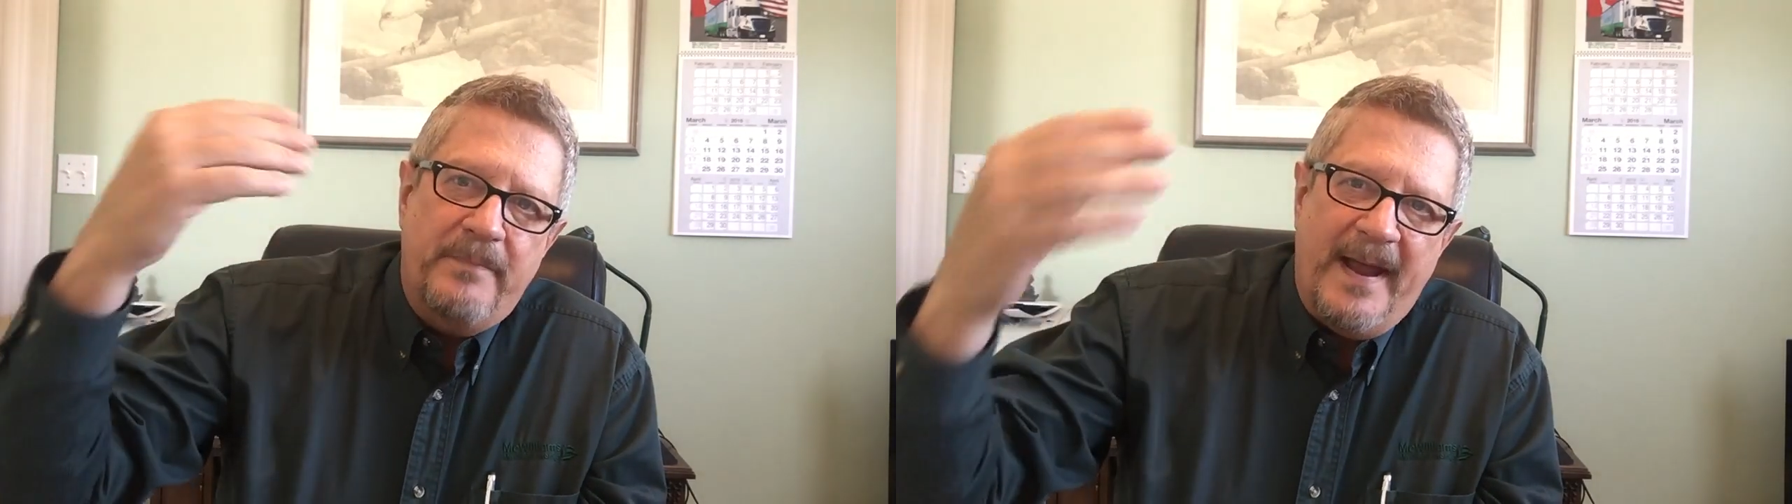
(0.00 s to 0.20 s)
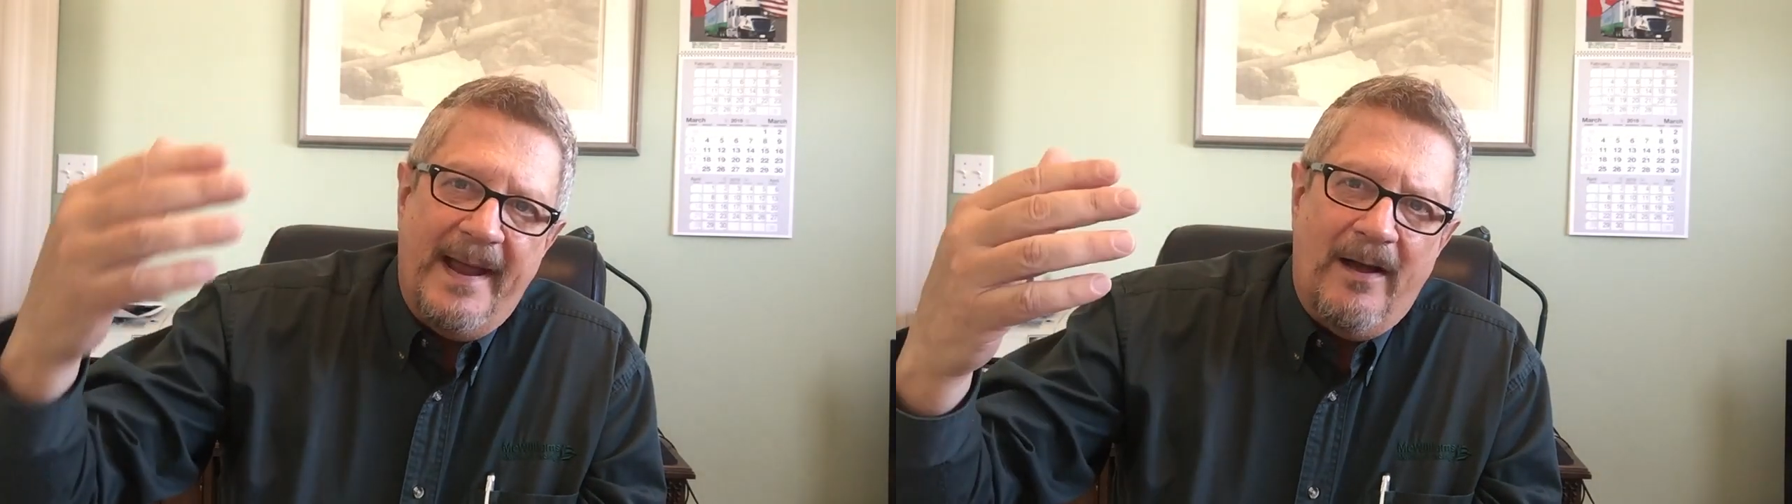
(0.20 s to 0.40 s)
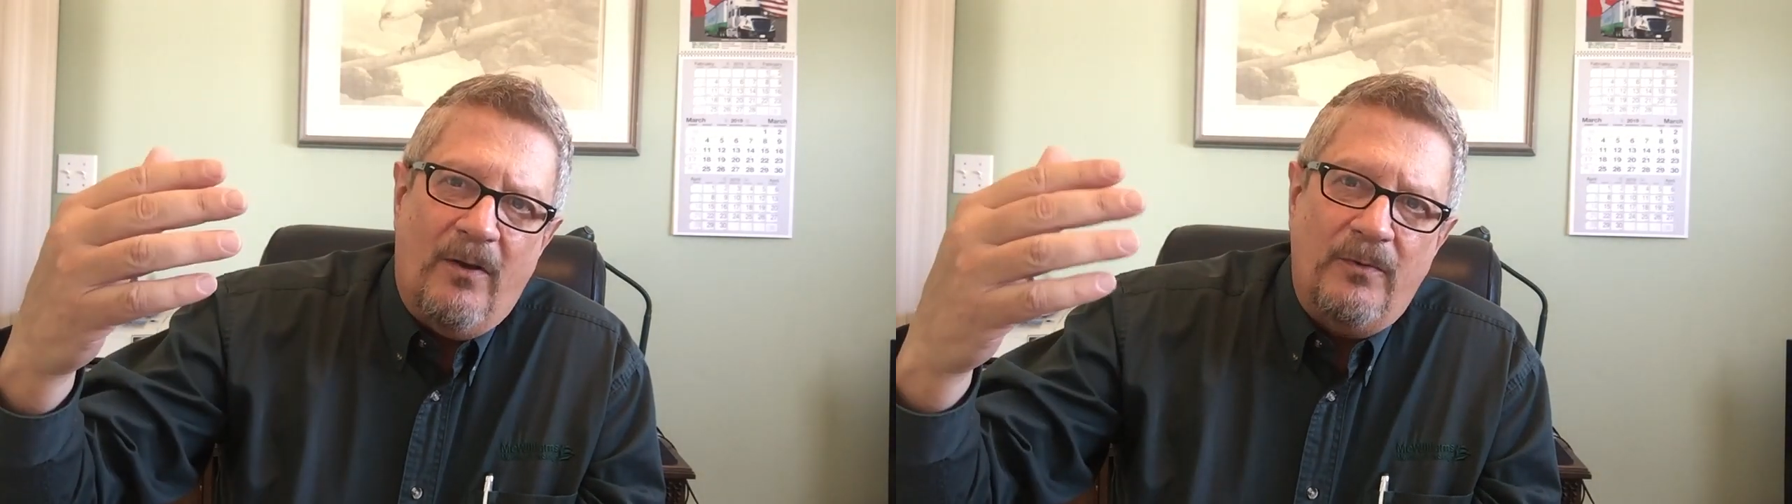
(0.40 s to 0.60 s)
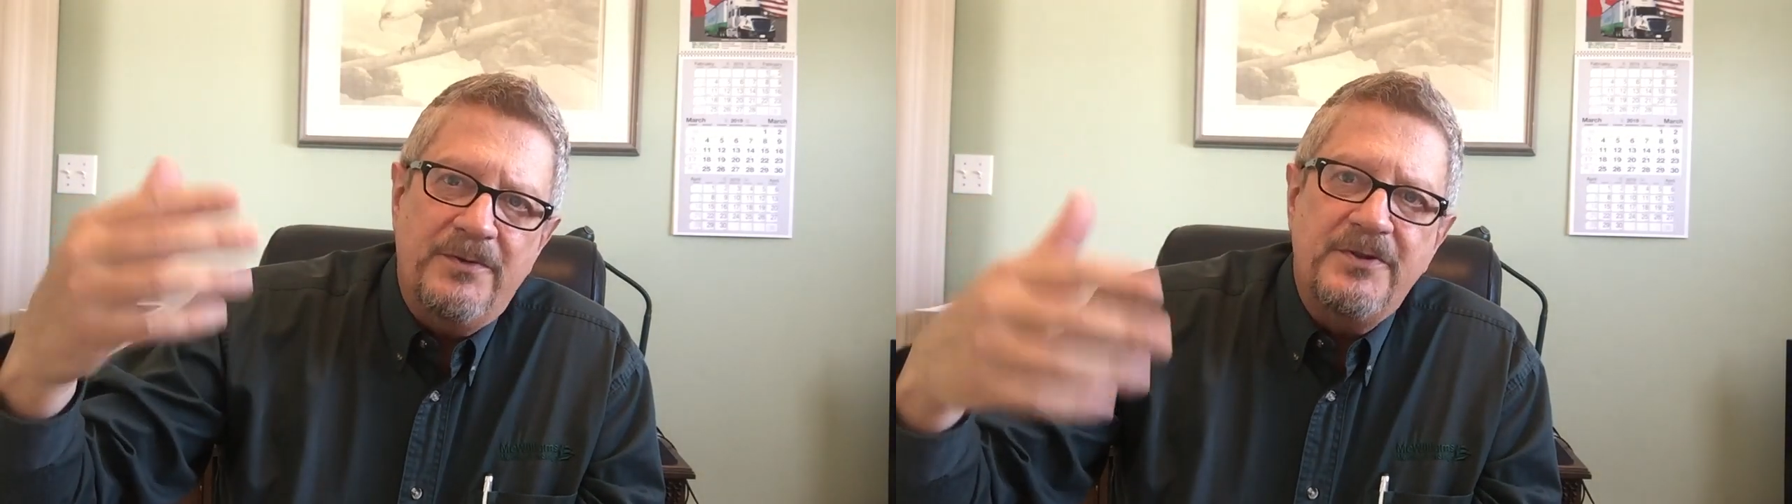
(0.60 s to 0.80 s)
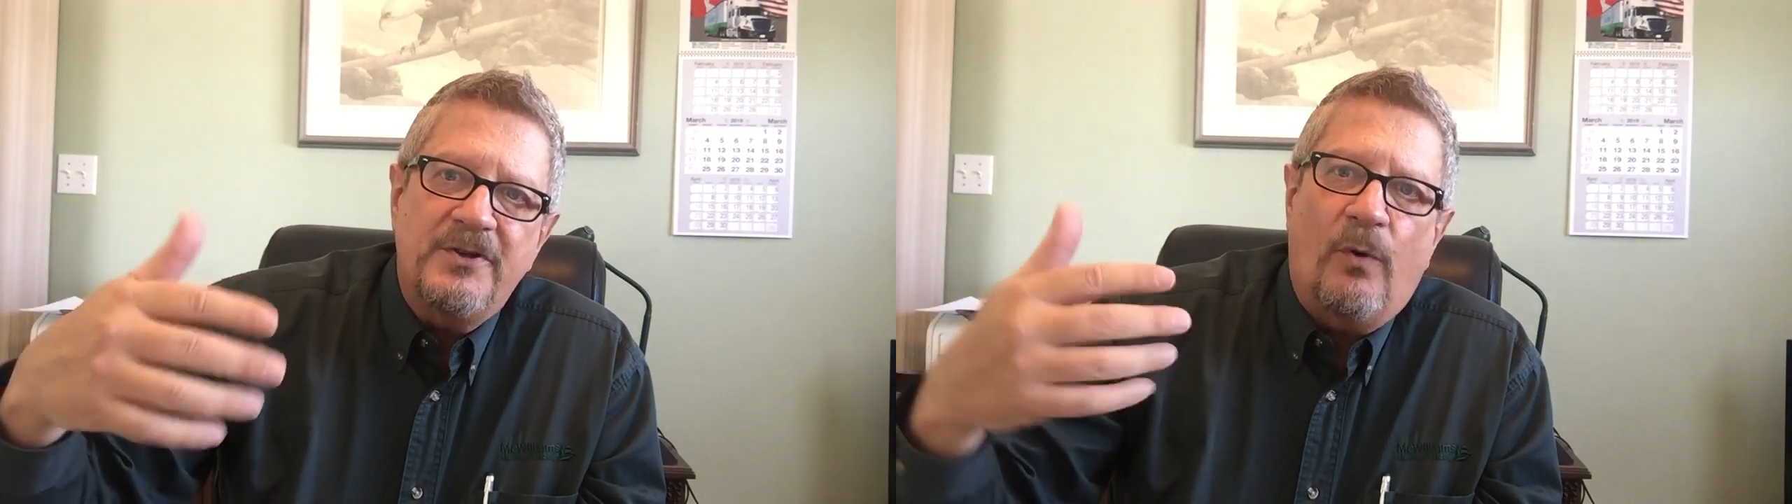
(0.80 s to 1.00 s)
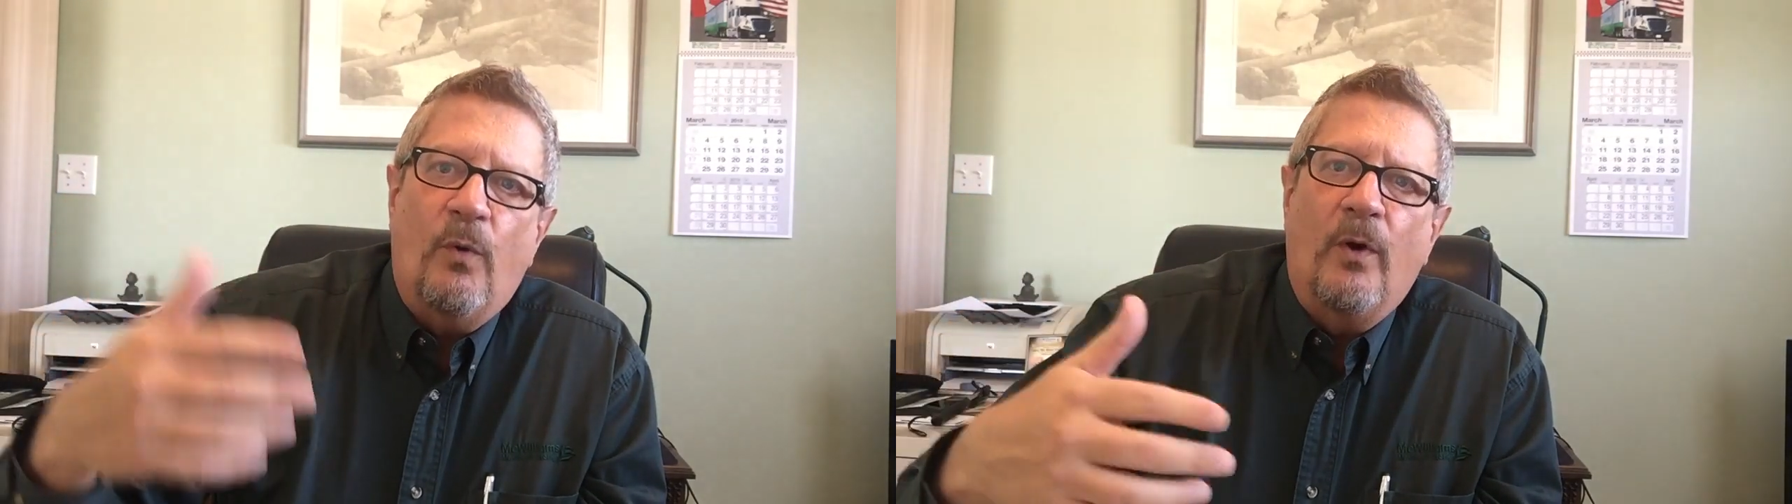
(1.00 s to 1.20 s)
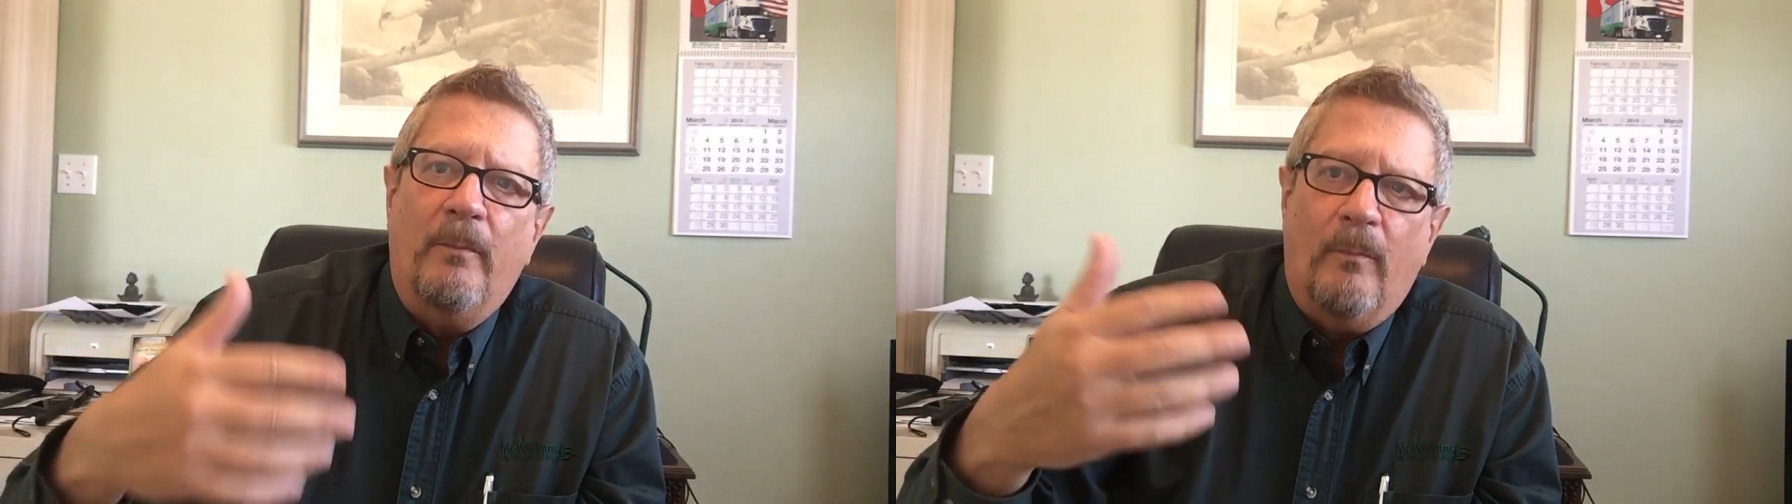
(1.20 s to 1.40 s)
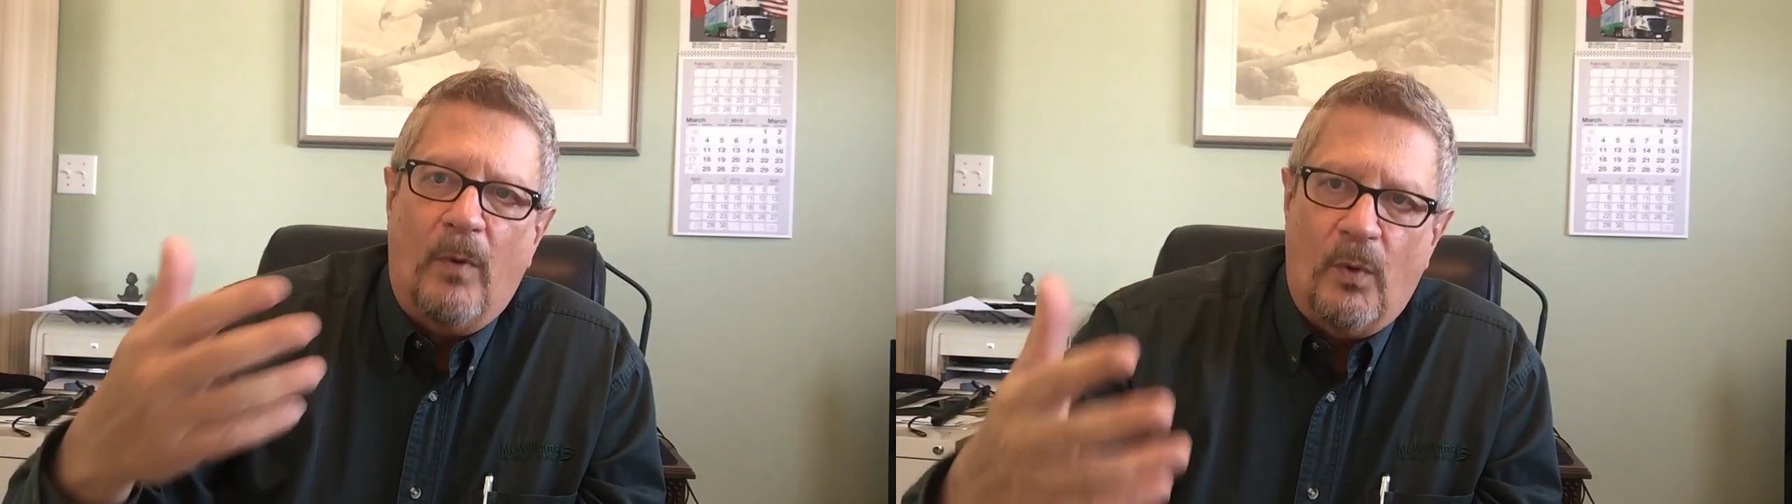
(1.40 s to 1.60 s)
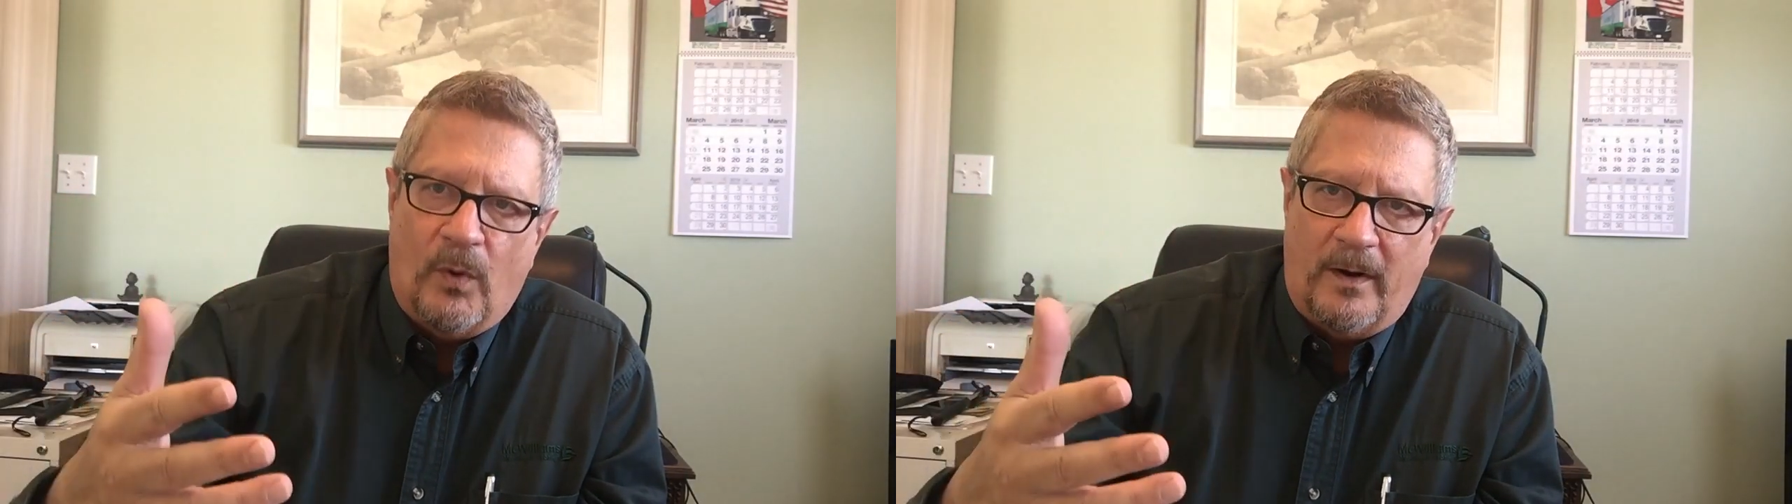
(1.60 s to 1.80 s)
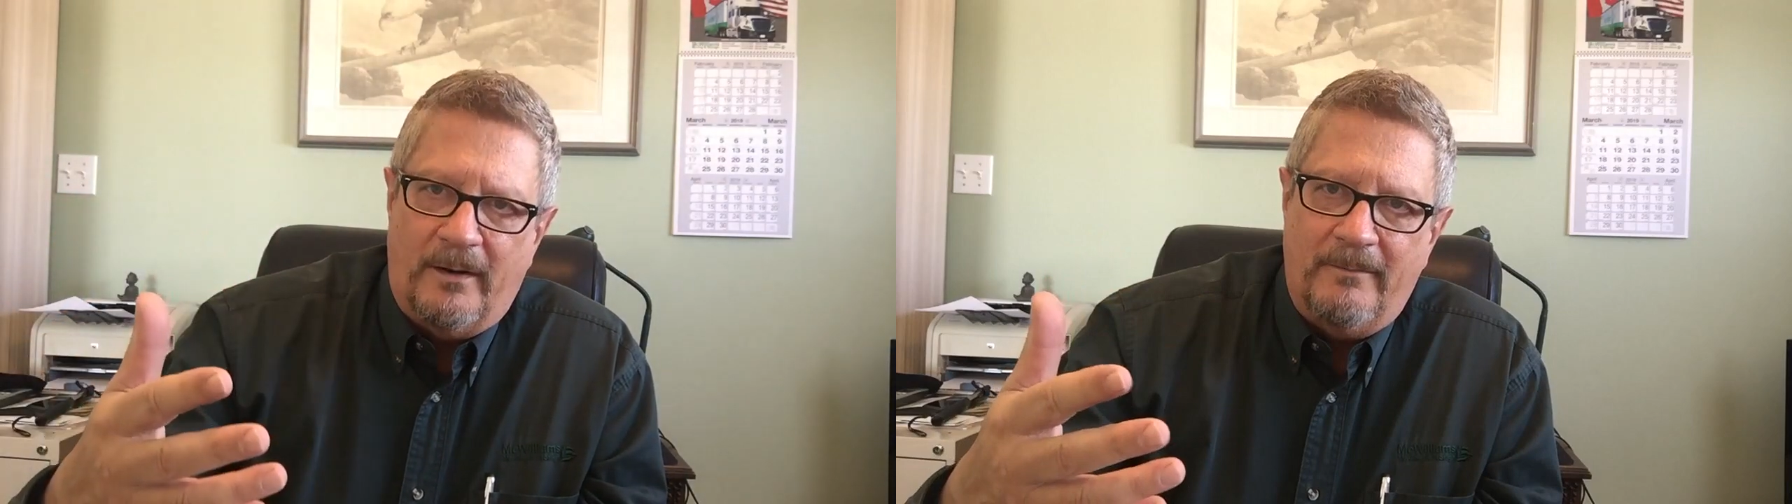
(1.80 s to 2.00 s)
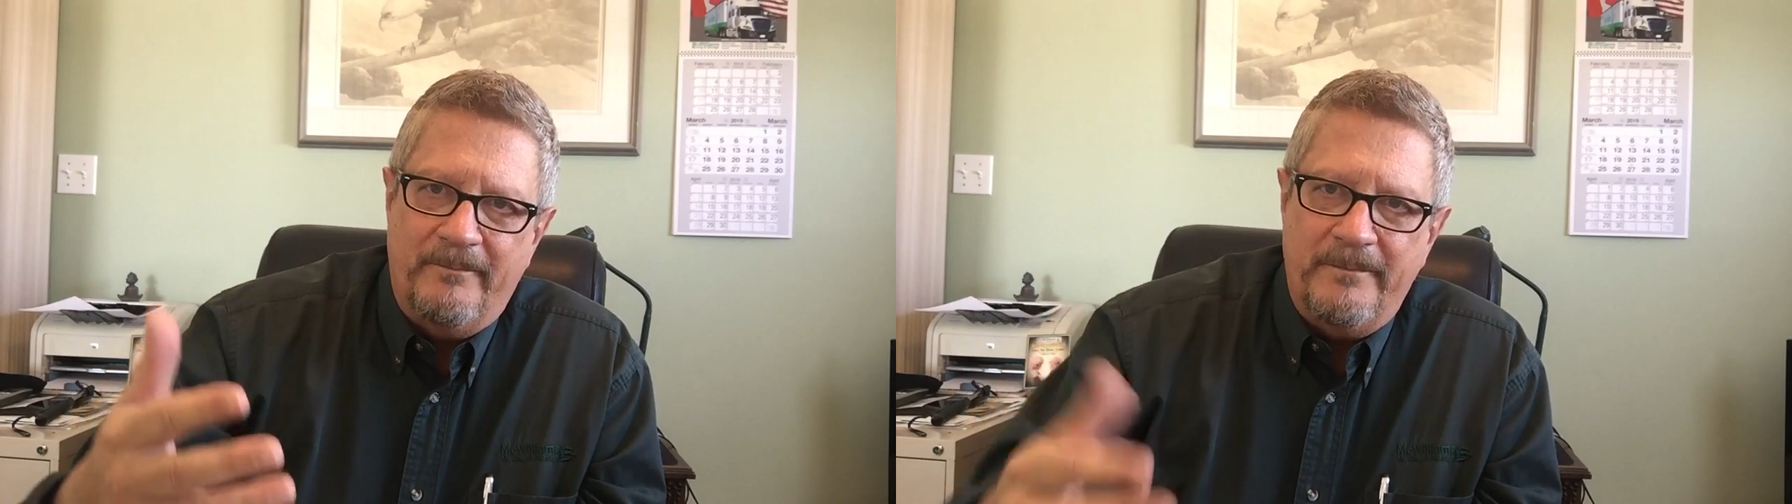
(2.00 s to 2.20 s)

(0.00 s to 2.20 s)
pounds or more,